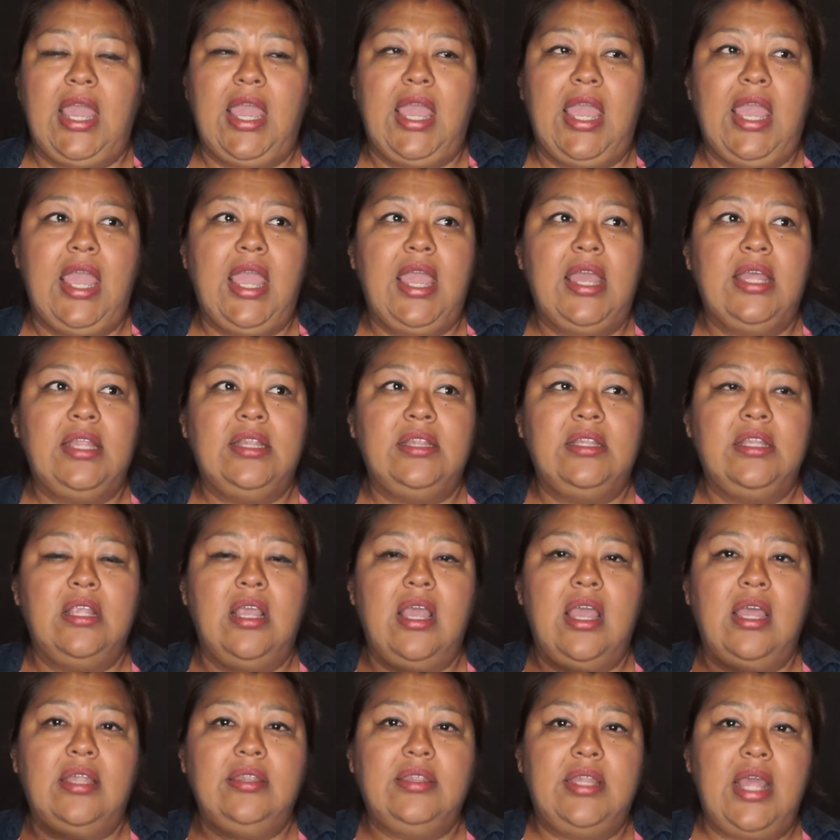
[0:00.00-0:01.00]
and
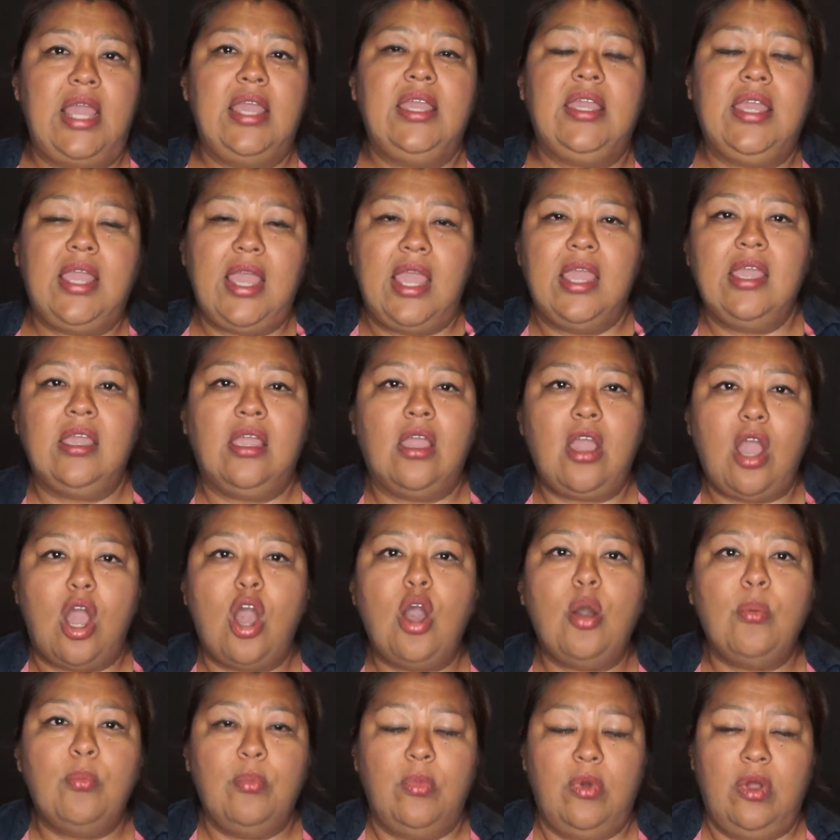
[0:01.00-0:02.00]
they can
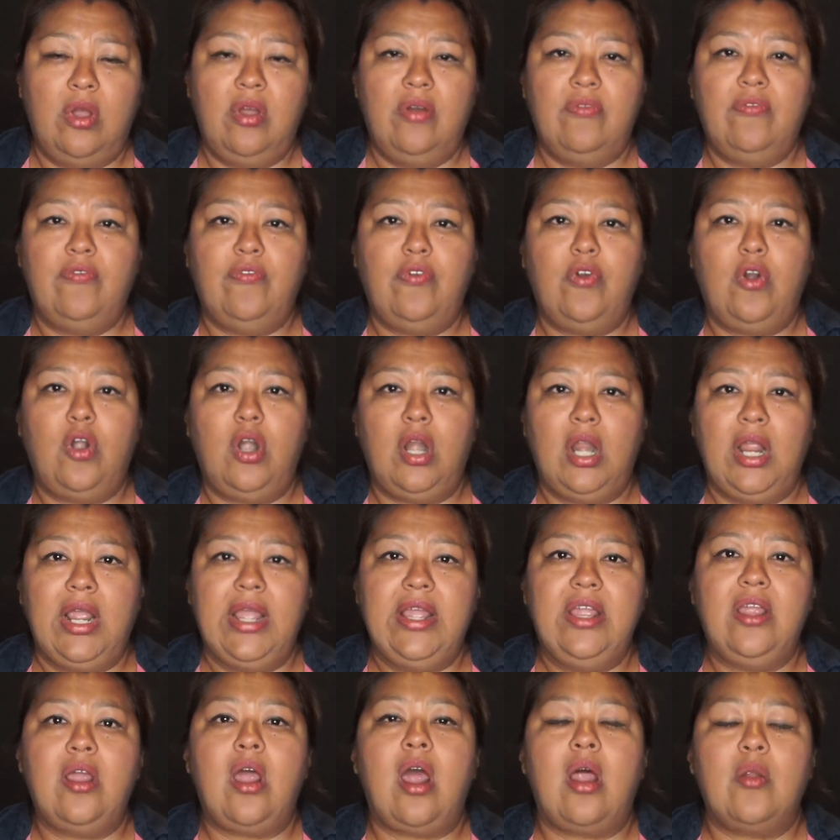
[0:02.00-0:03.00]
come for
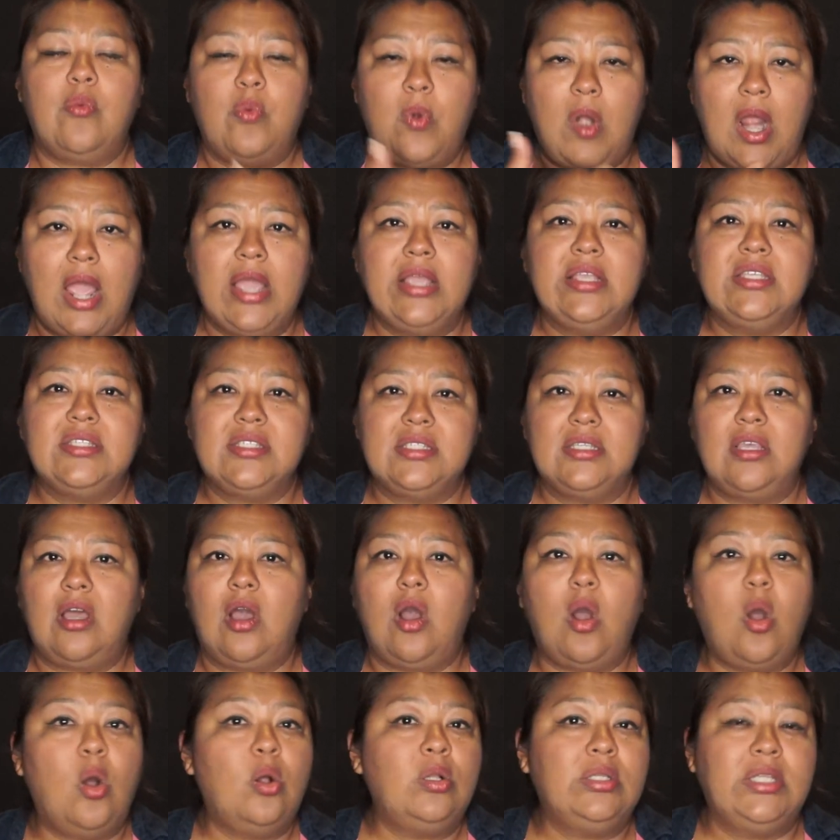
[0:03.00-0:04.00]
arise
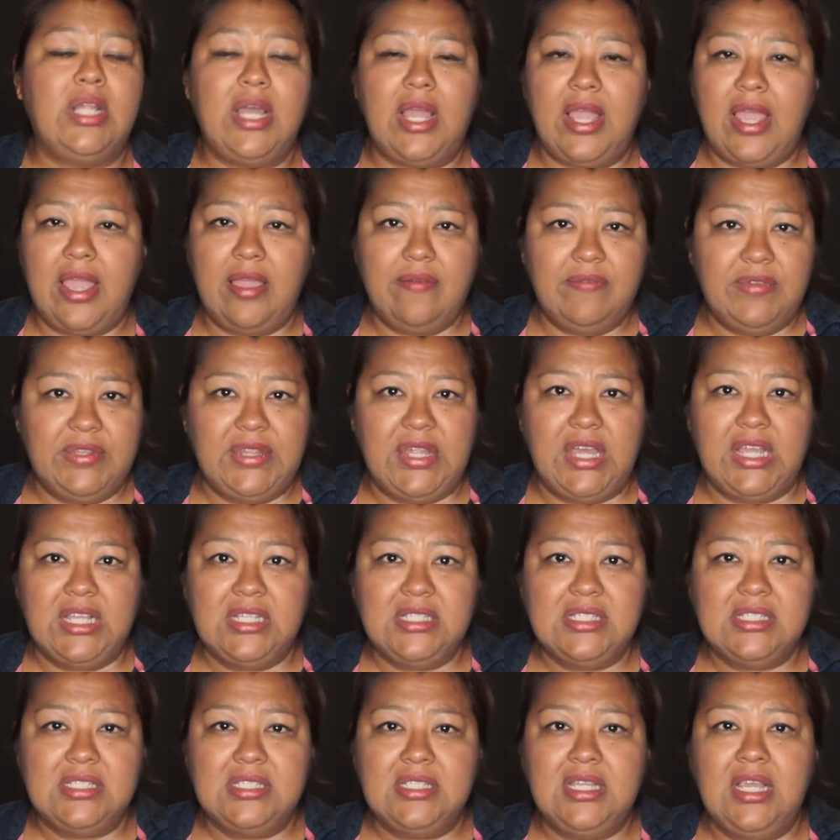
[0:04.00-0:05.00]
all the
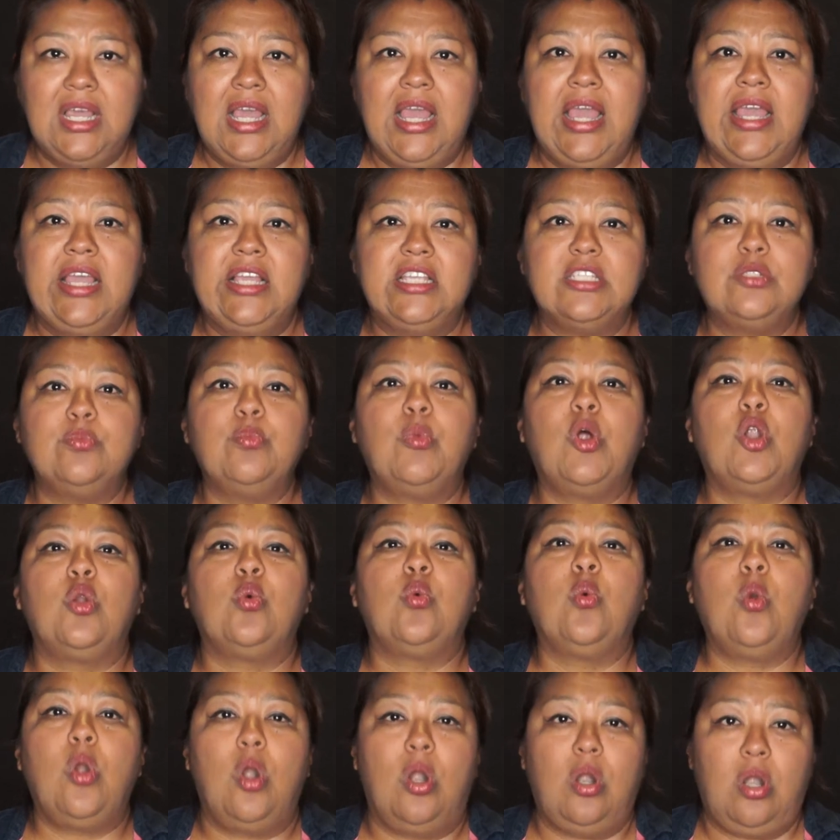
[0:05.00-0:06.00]
evidence, it's more
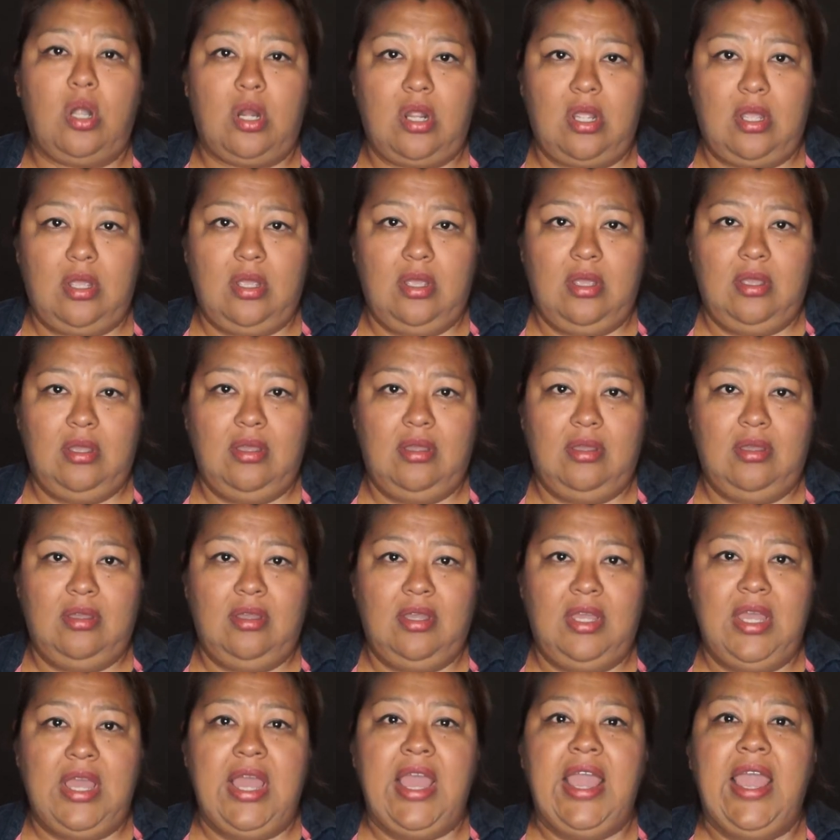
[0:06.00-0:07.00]
work.
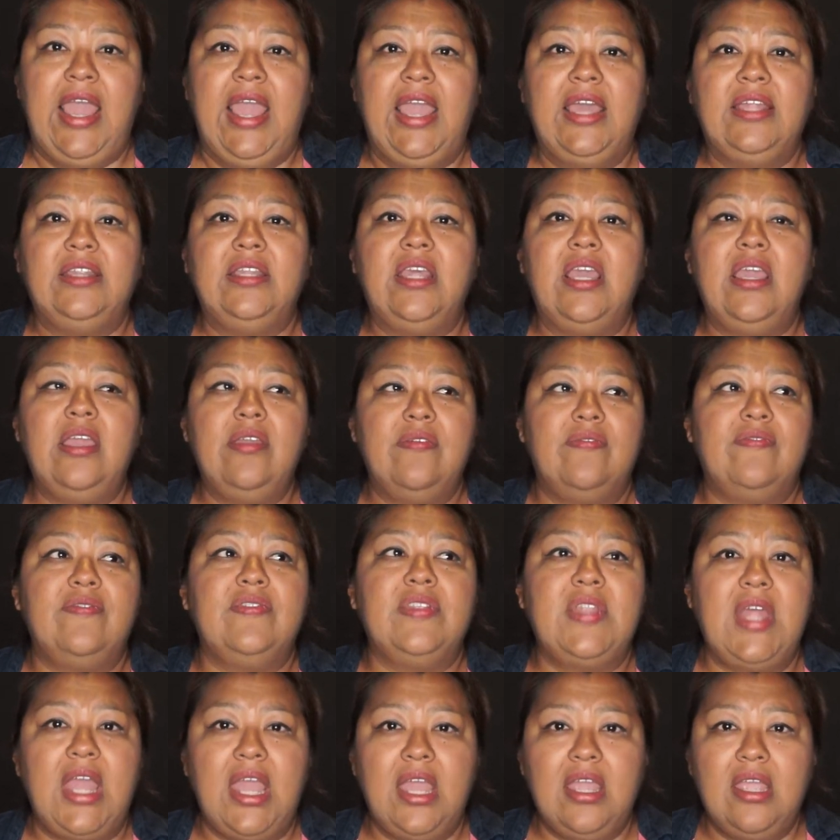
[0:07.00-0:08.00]
And if
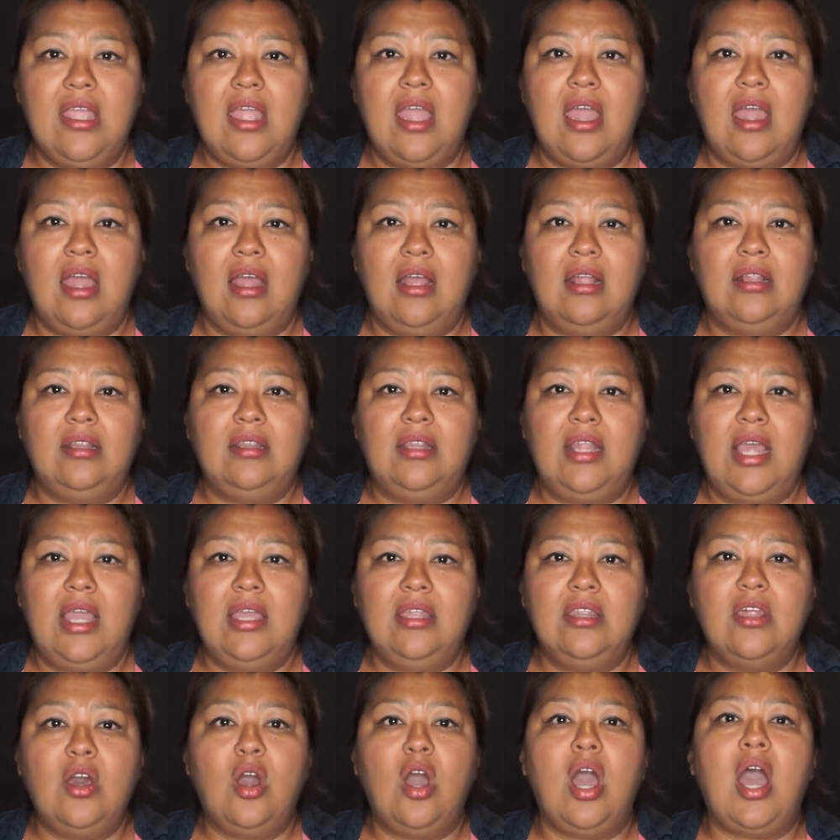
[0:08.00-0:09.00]
they
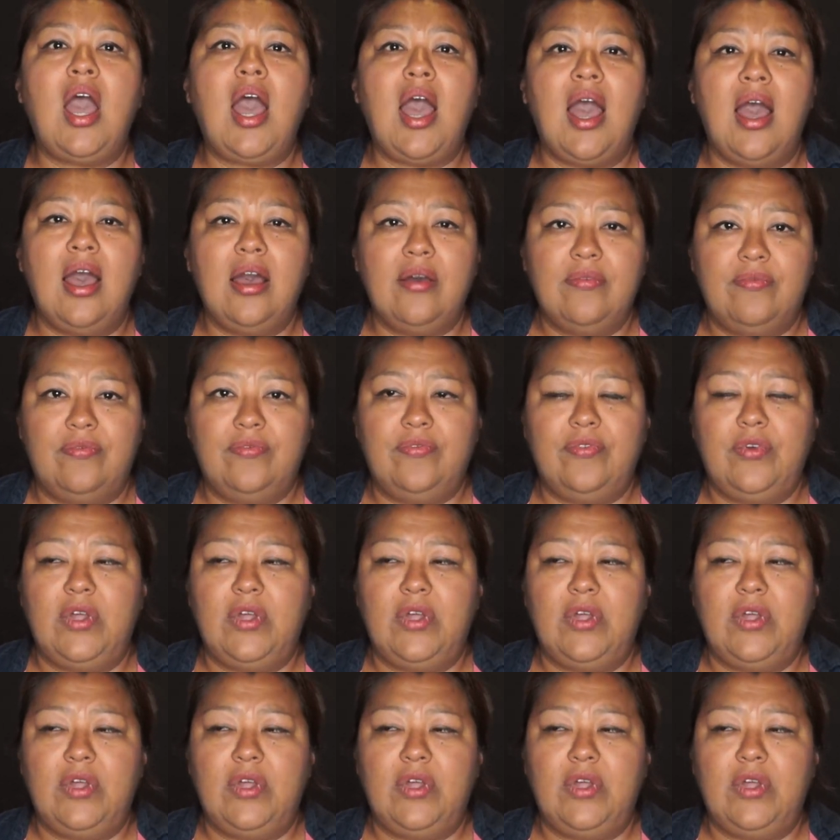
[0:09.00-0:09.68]
don't have